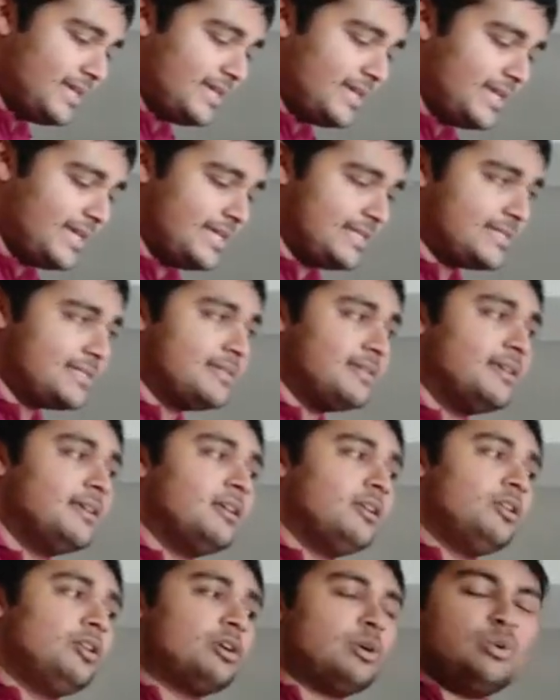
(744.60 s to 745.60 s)
is
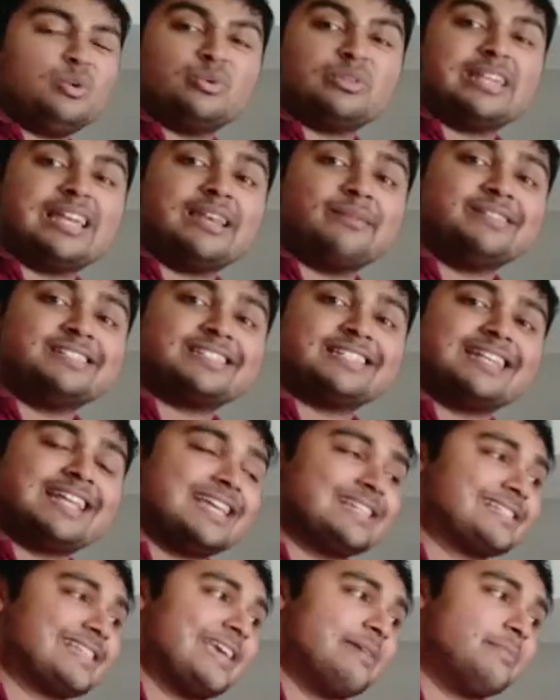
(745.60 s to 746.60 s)
look at all the elements in
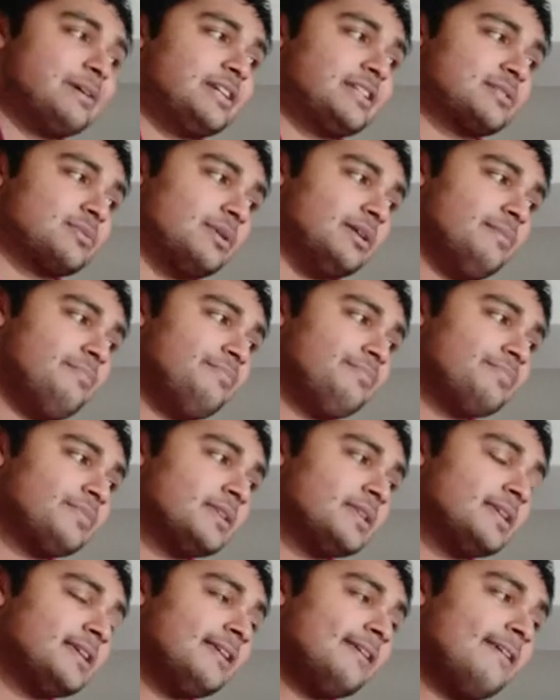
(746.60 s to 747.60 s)
SK minus 1
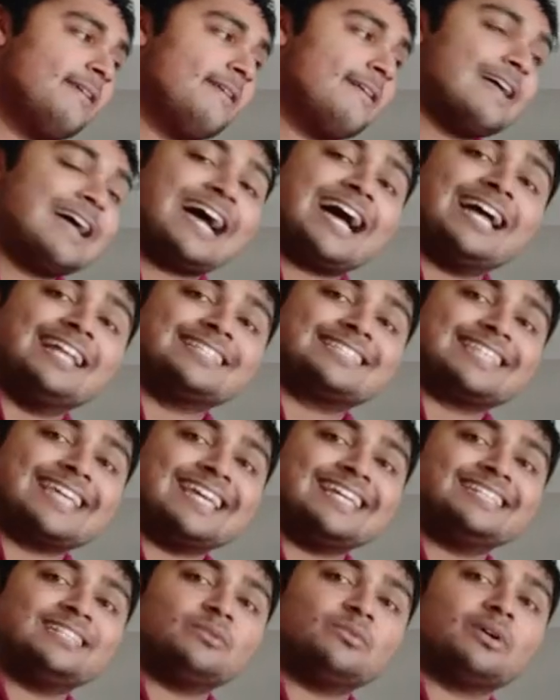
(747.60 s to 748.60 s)
and
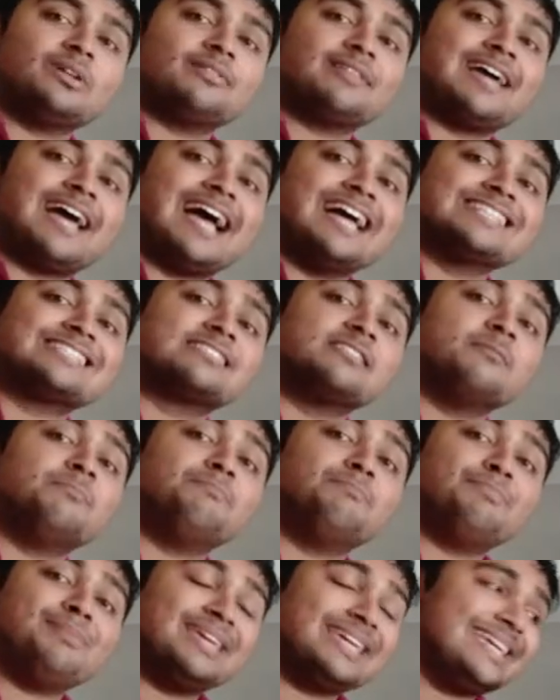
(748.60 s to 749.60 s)
take the one that has the
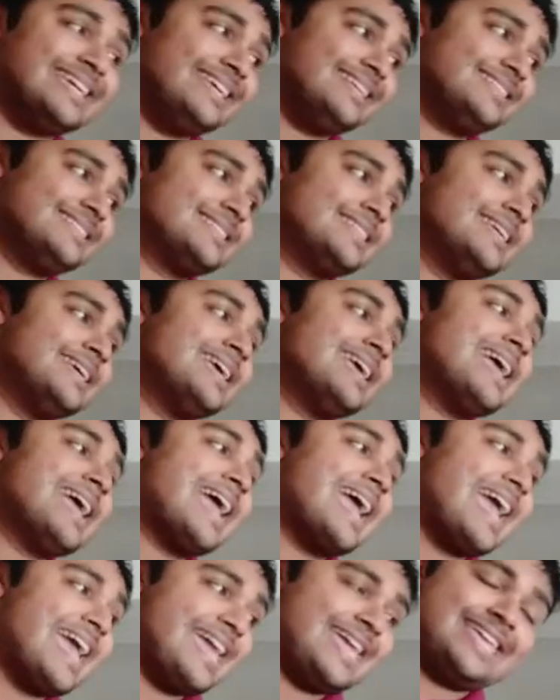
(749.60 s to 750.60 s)
biggest
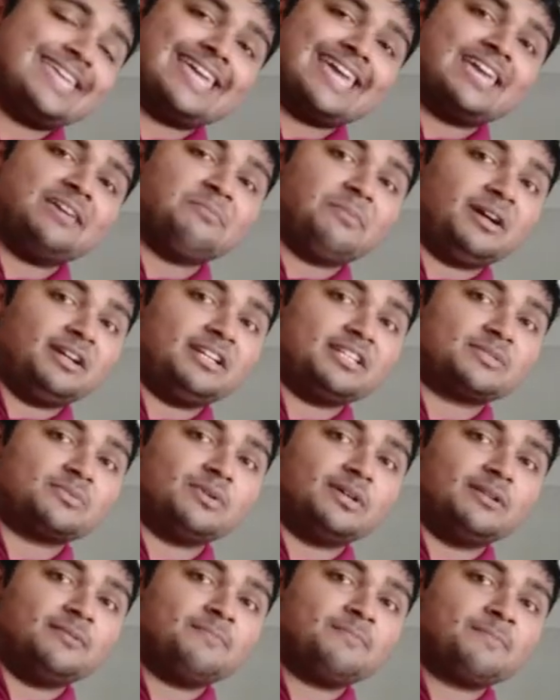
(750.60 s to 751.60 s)
AK minus
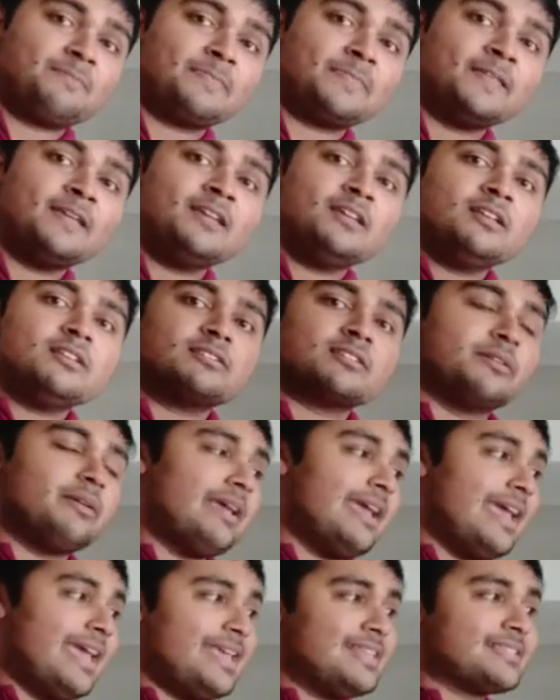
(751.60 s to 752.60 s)
1. So
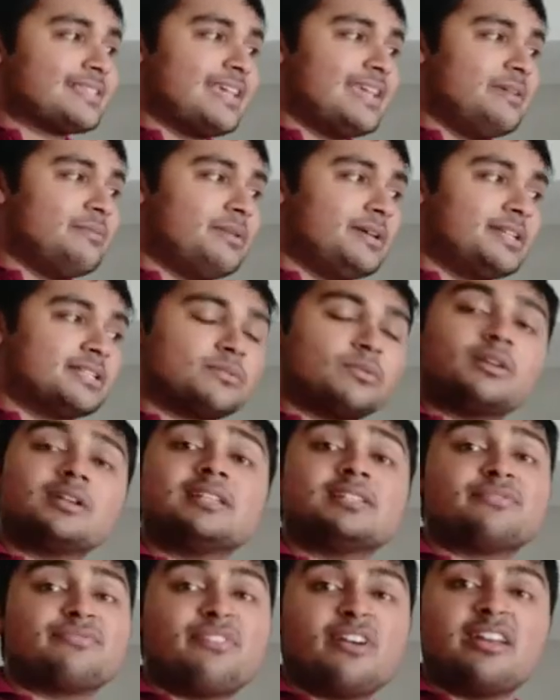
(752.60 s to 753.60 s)
SK minus 1
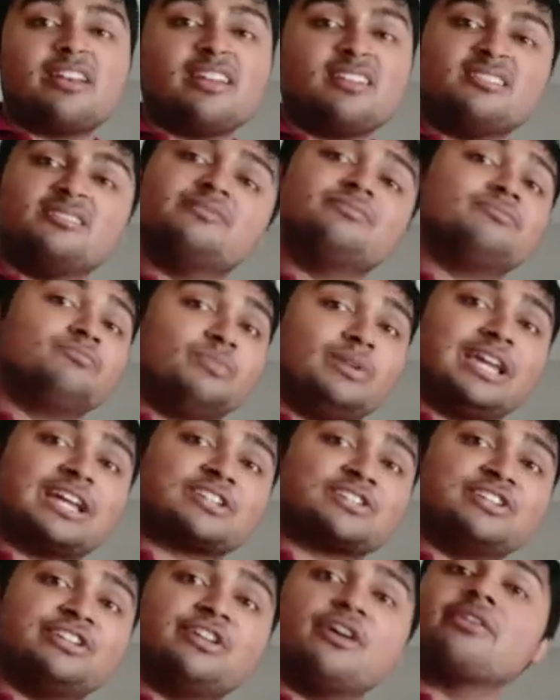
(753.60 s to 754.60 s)
is finite, and we
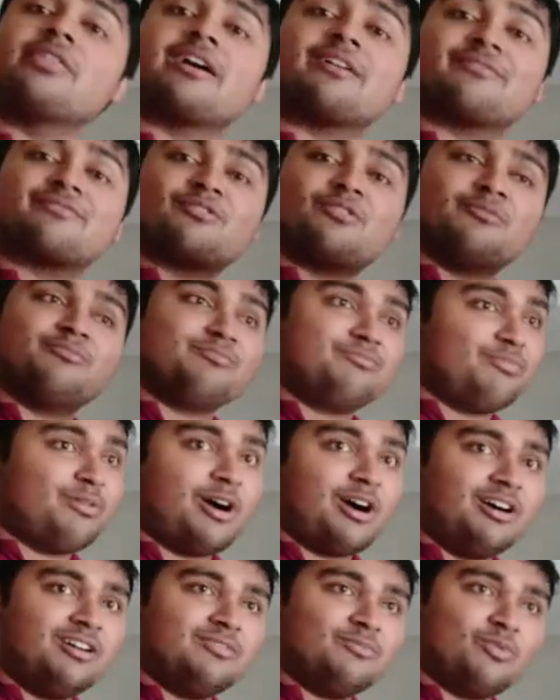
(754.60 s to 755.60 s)
actually know that from
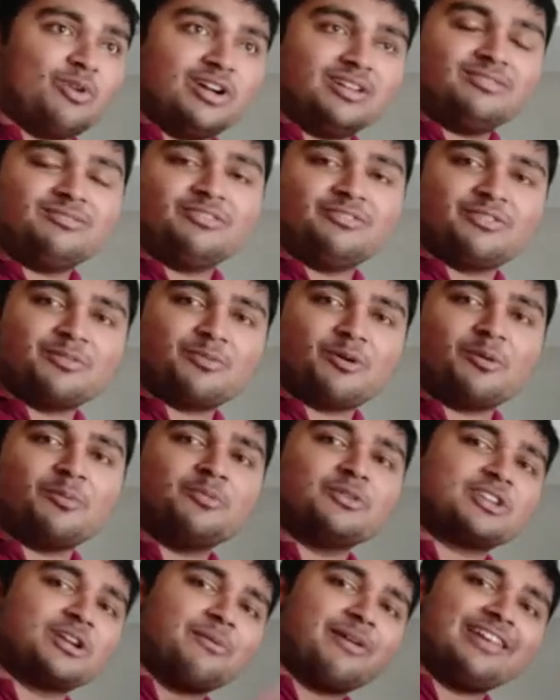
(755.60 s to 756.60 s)
part 1 of the problem,
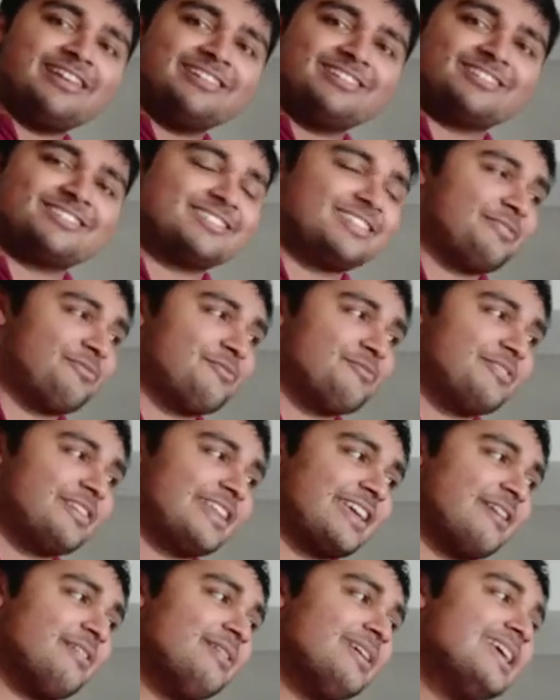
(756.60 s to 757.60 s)
which I made in this different
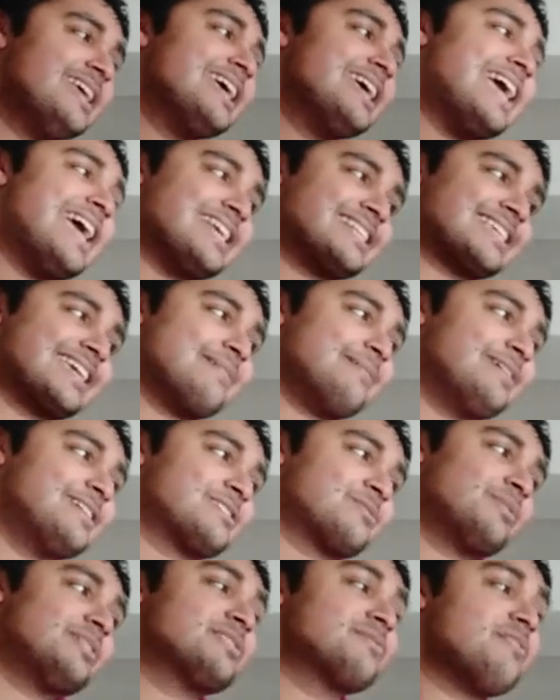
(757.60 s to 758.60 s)
video. SK minus
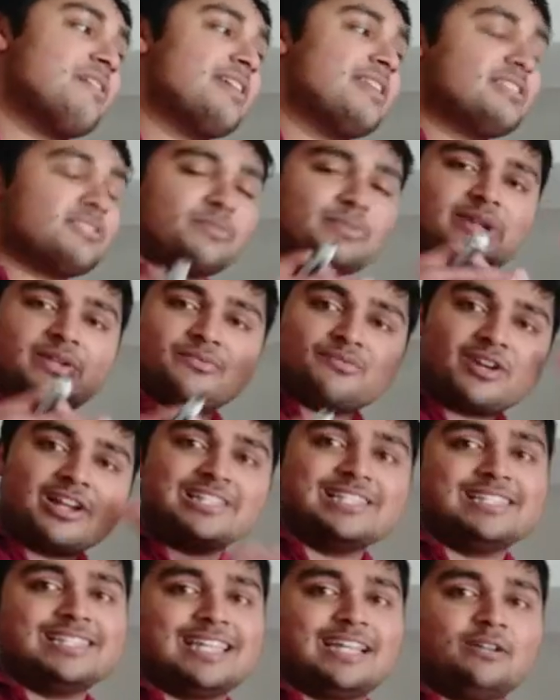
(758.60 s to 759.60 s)
1 is finite, so we can write
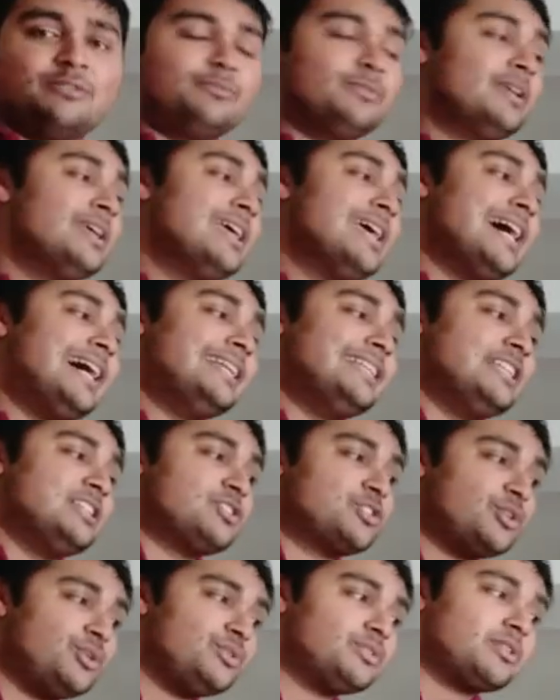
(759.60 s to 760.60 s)
it down and then
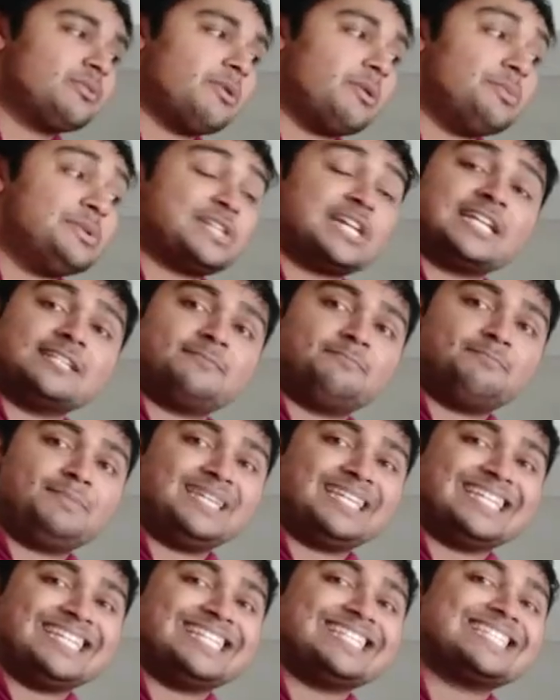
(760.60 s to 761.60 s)
choose the one which has
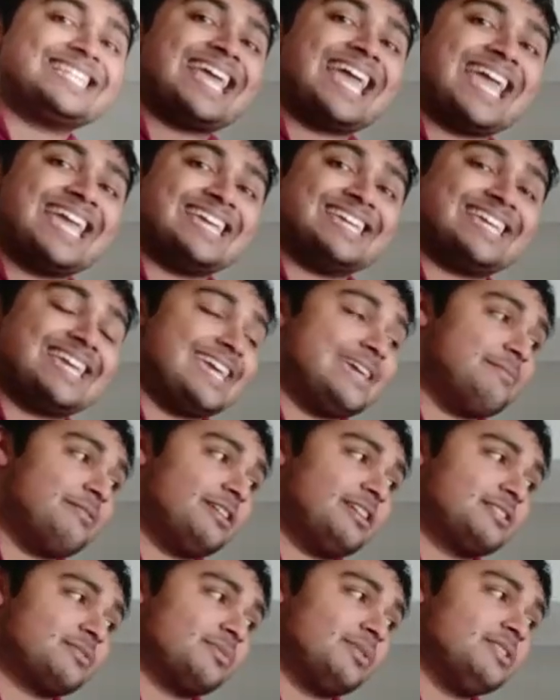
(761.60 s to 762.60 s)
biggest AK
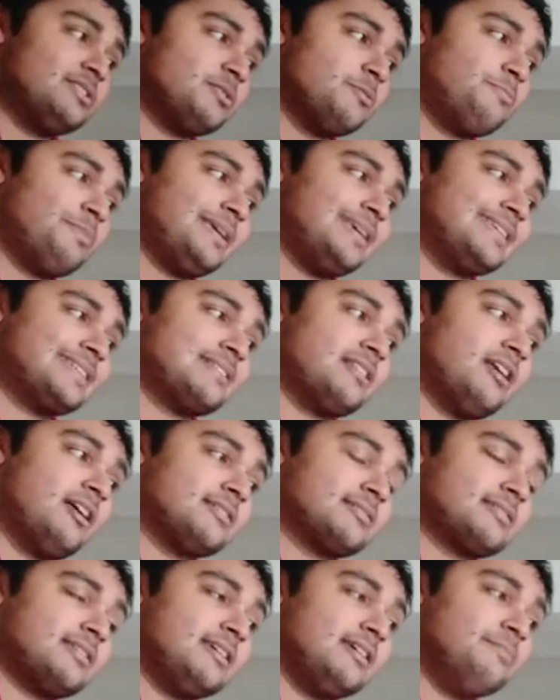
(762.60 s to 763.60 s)
minus 1, so biggest
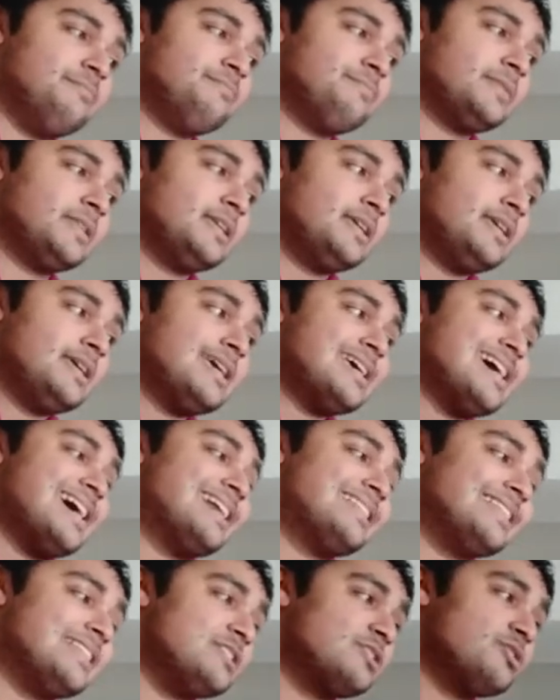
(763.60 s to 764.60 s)
last term, and
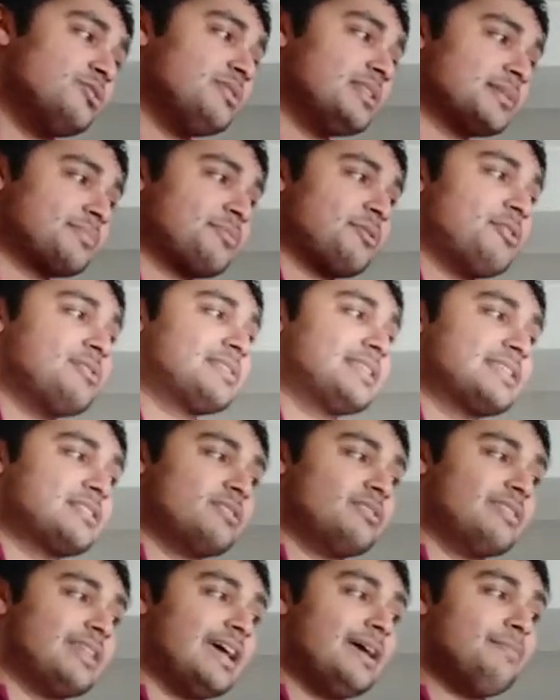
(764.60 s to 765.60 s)
then do this process on
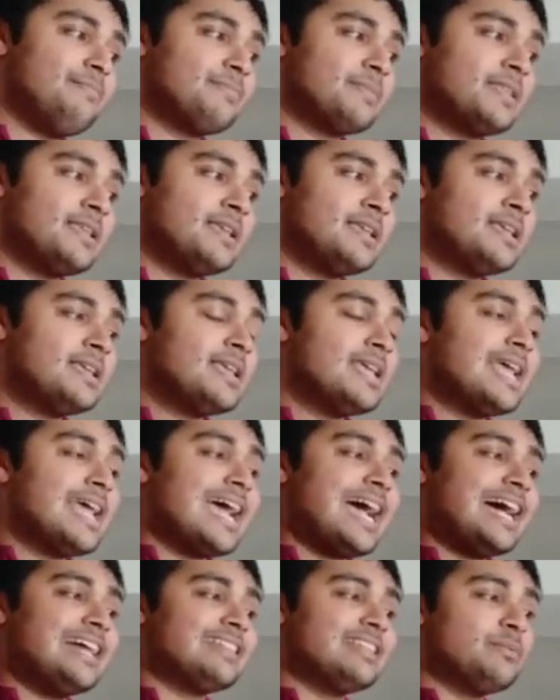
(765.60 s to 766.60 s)
that.
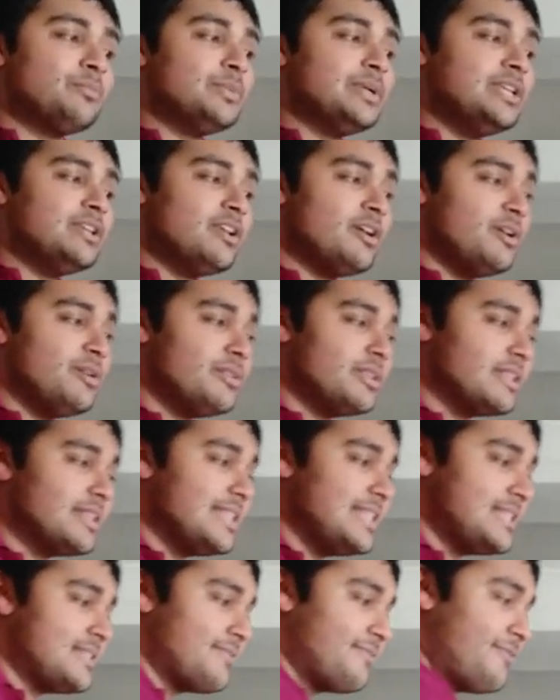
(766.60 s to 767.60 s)
And then we know that
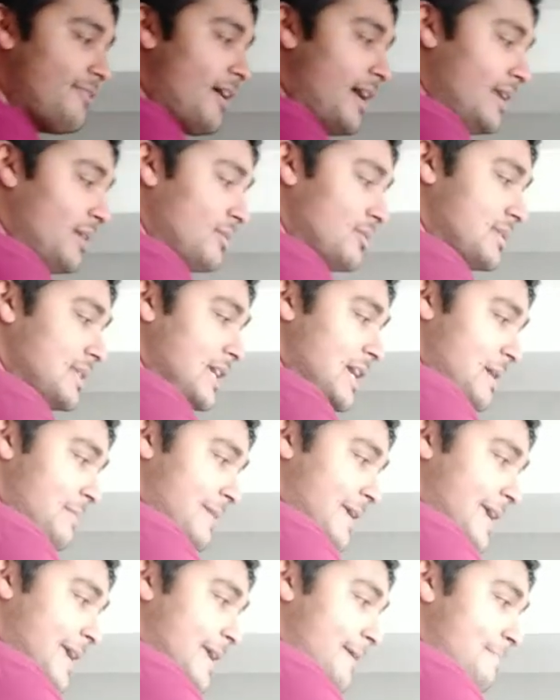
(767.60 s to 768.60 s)
this final term
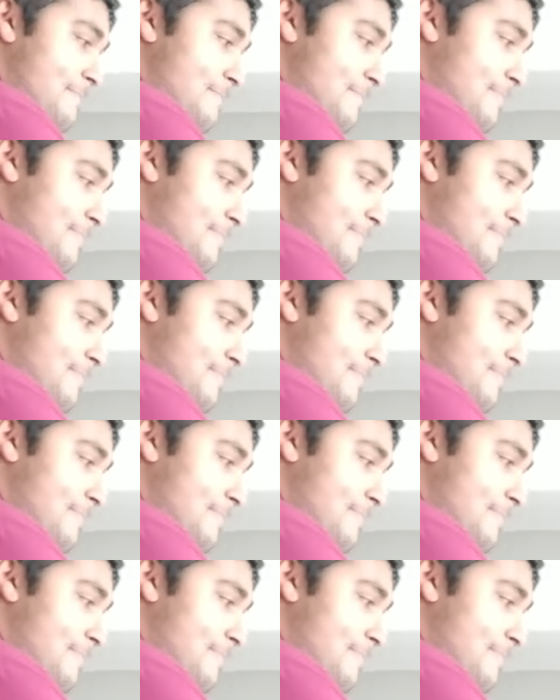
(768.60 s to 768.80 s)
here,